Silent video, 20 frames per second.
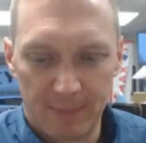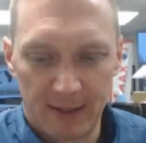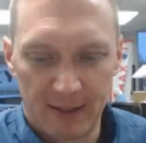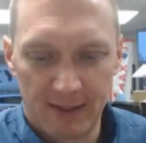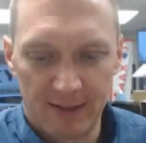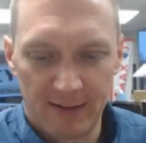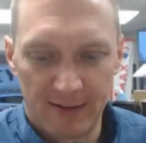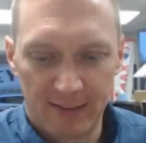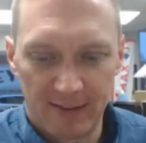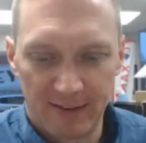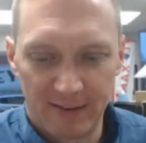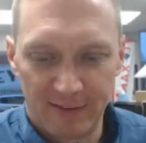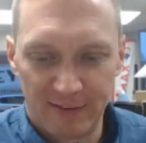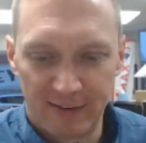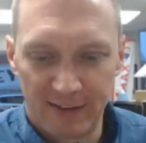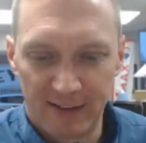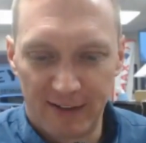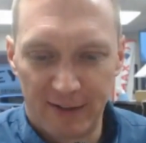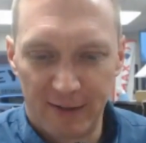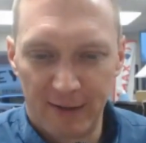back into this.
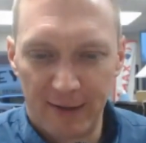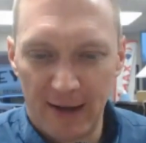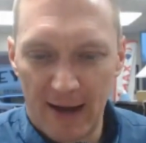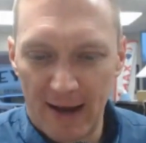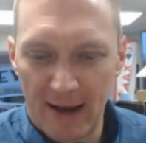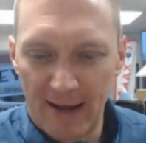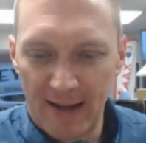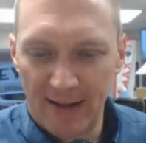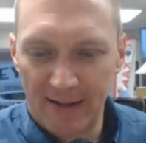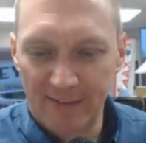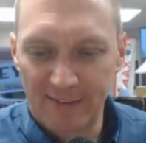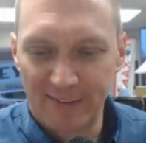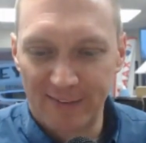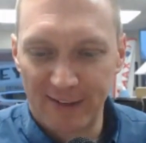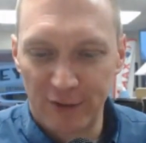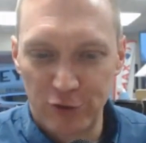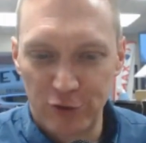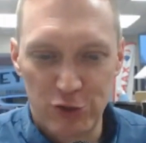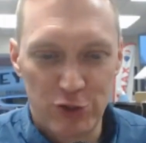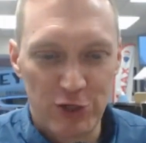Their
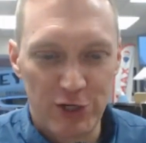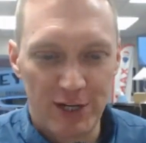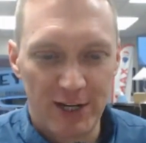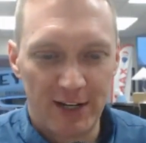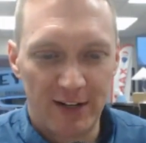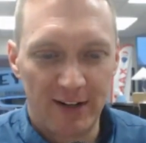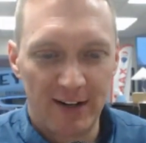Excel sheet here,